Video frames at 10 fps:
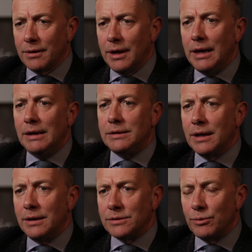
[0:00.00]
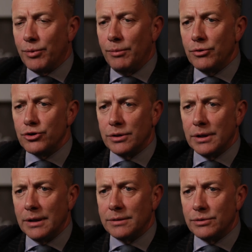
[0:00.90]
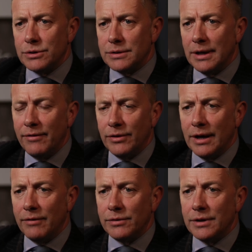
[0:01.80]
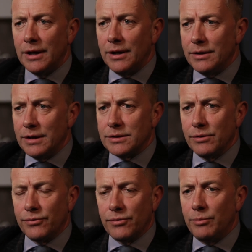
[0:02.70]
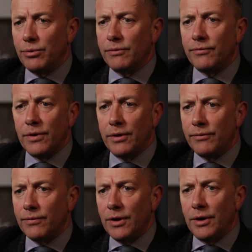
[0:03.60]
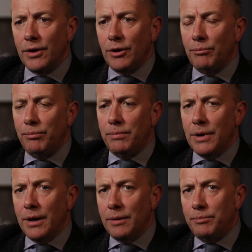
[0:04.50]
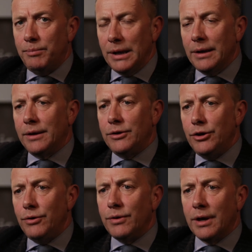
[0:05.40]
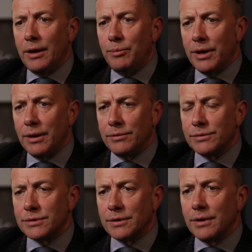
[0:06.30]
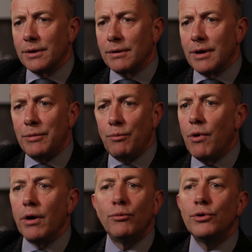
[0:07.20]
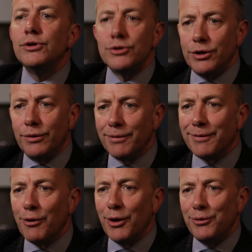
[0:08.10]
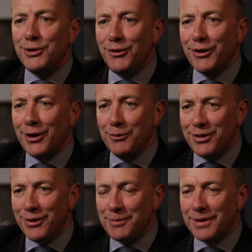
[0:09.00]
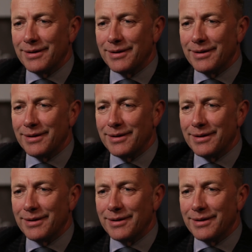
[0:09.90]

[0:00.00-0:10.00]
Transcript: key date, the promotion date, which is 11/11, they sold 3.5 billion UK pounds. I mean, why wouldn't you? Why wouldn't you go with them?